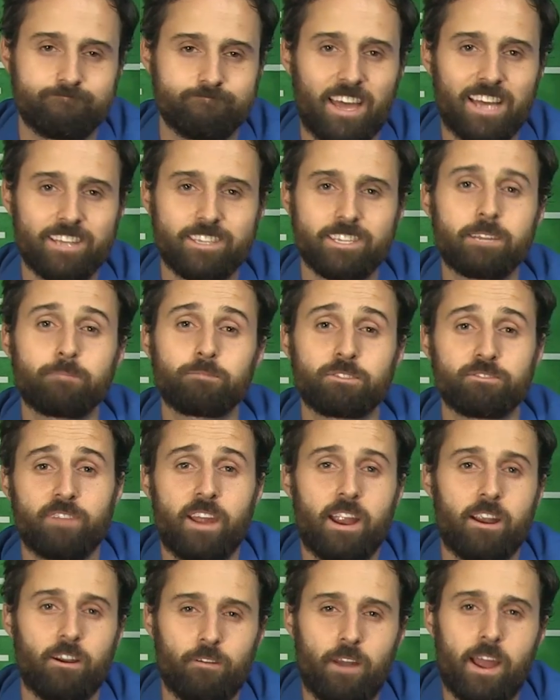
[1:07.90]
That seems
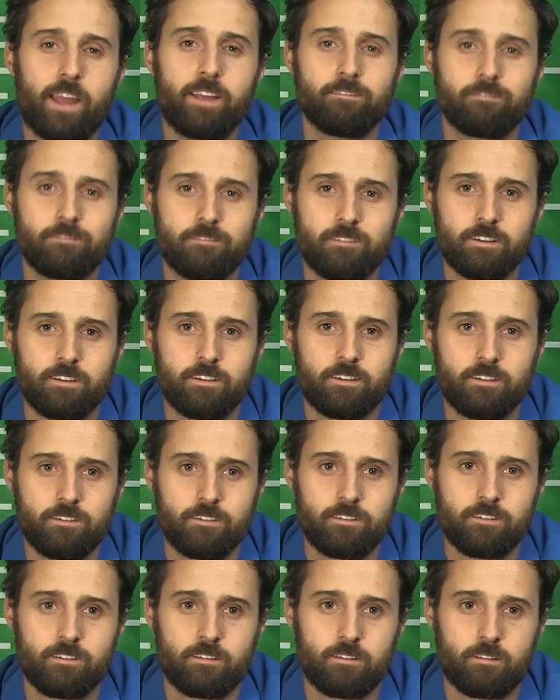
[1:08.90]
fair, right?
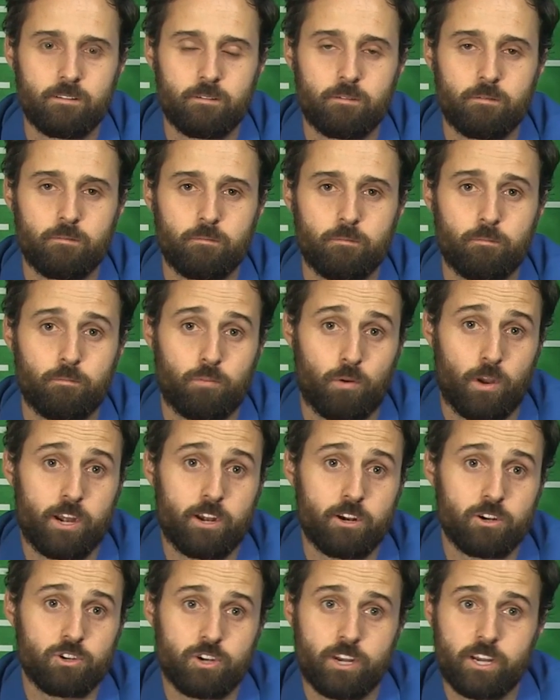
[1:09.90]

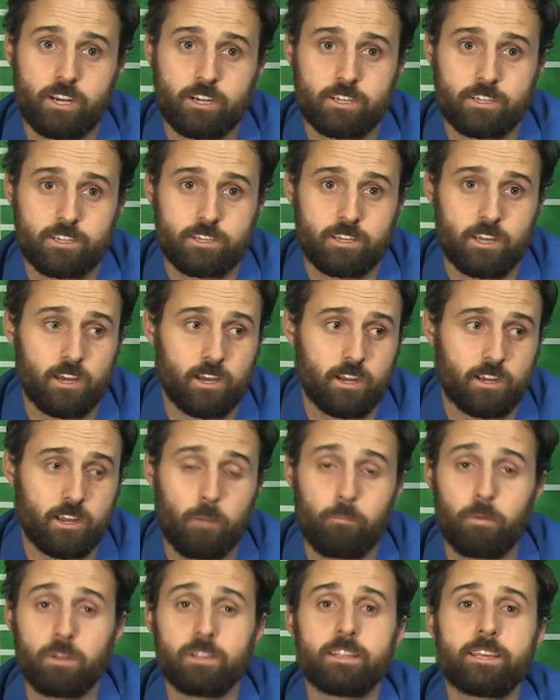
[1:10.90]
Prater drinks a
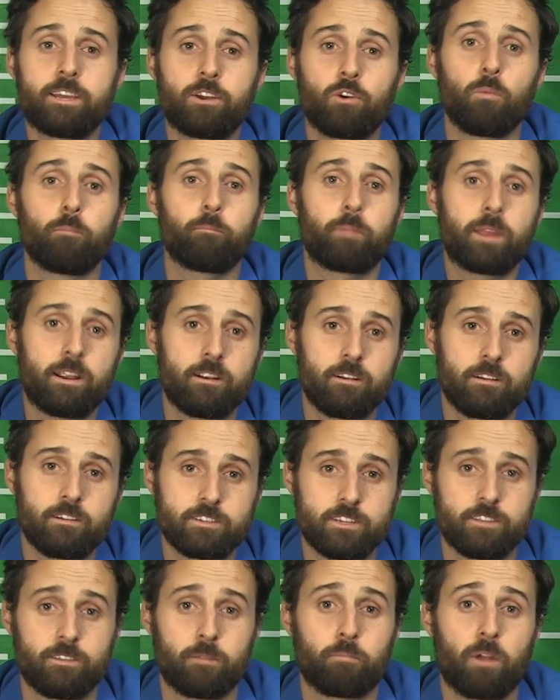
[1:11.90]
couple legal
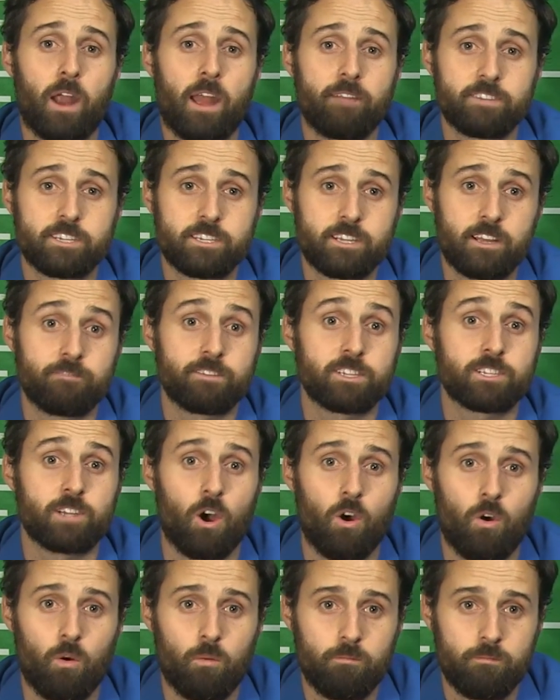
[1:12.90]
beers in the privacy of his
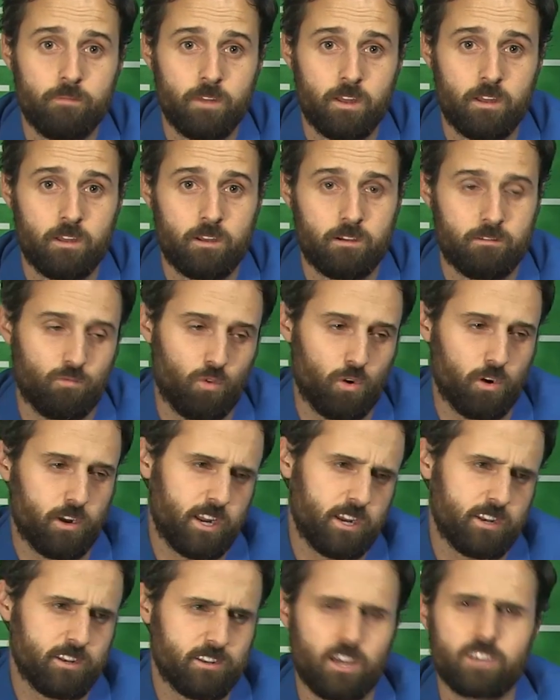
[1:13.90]
home, where
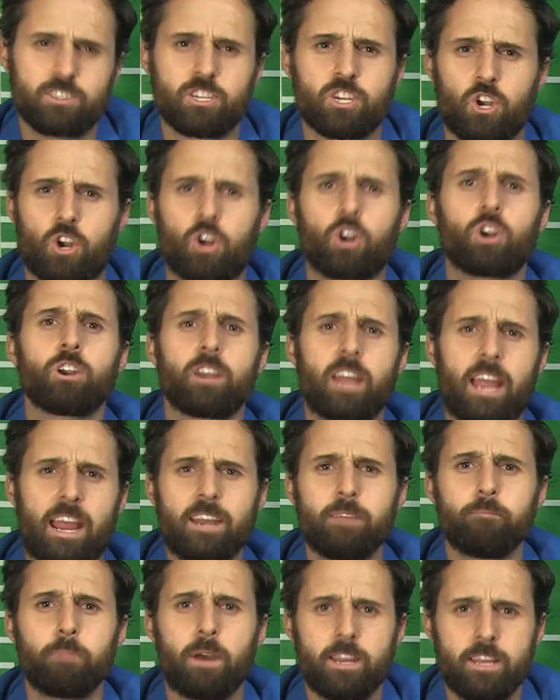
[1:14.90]
he doesn't hurt
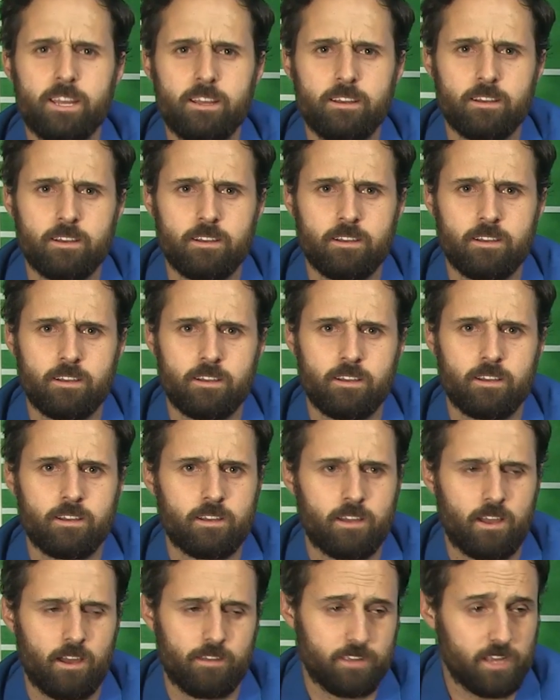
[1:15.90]
anybody,
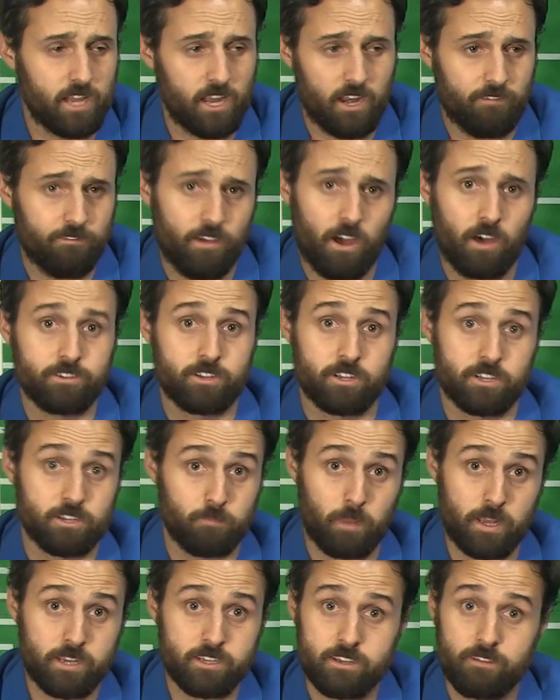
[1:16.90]
and the NFL
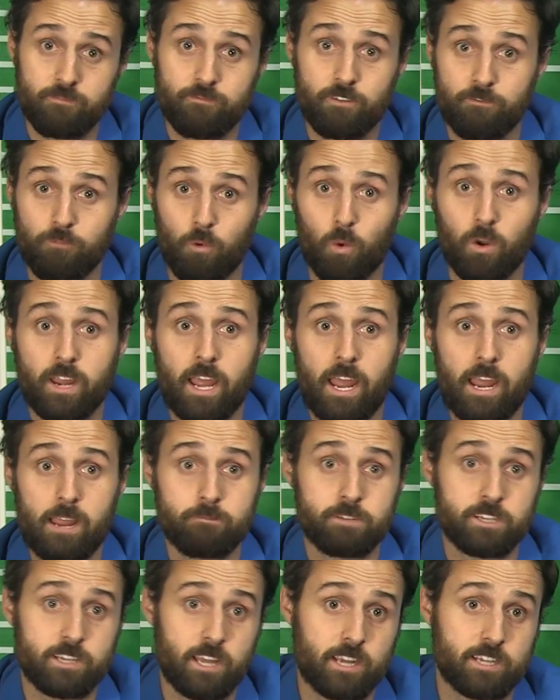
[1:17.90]
suspends him for four
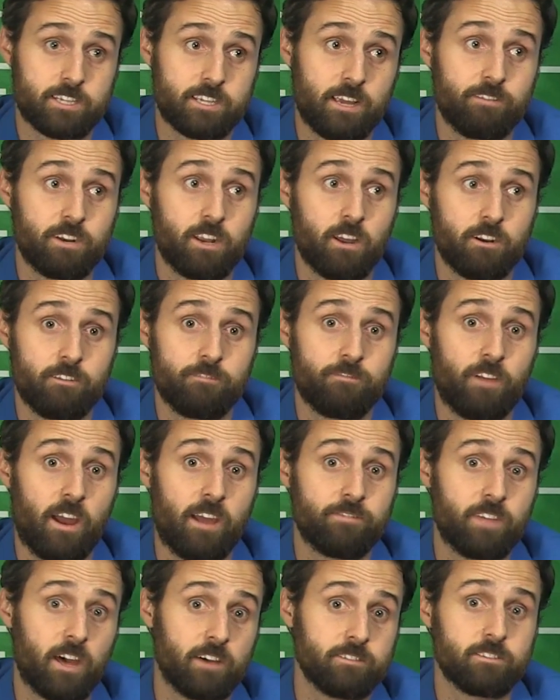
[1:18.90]
games, takes
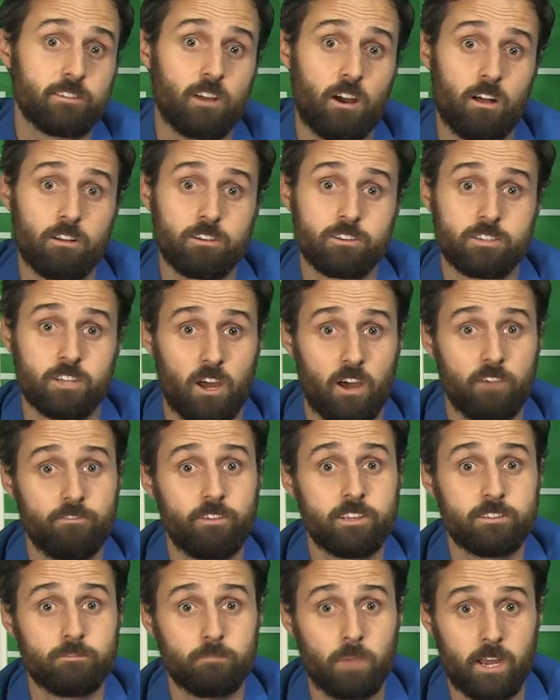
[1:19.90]
$705,000 of
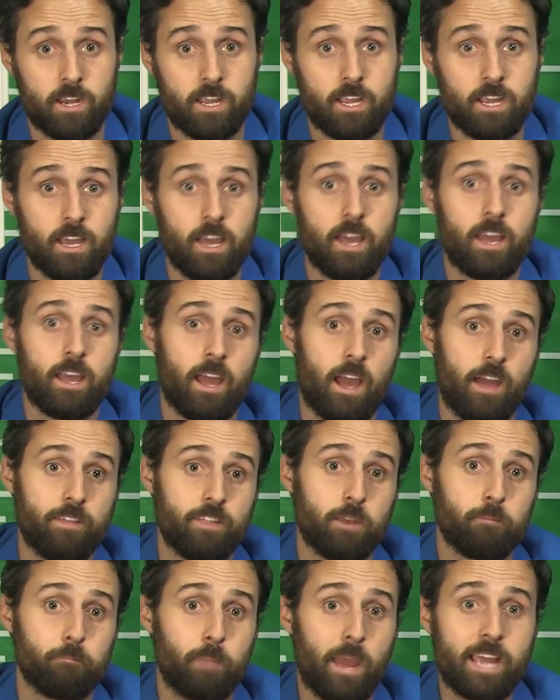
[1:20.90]
his money, and
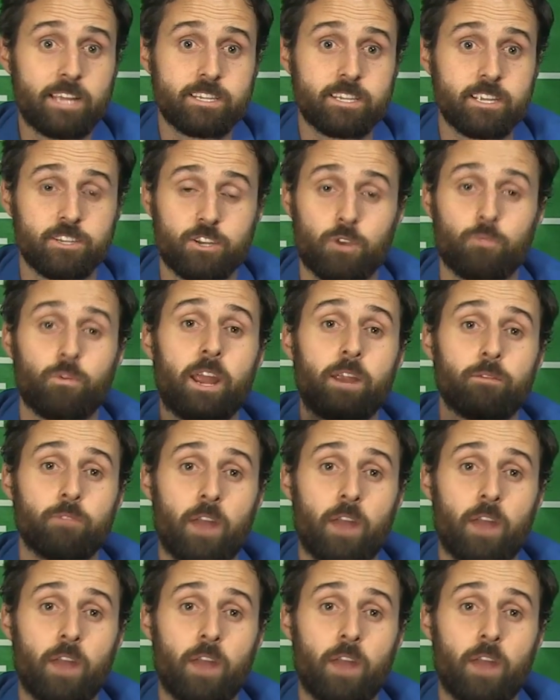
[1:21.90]
then pays it to Ray